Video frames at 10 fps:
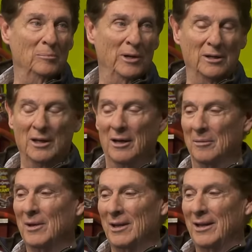But uh,
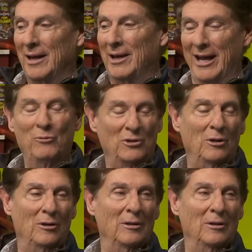he he was a little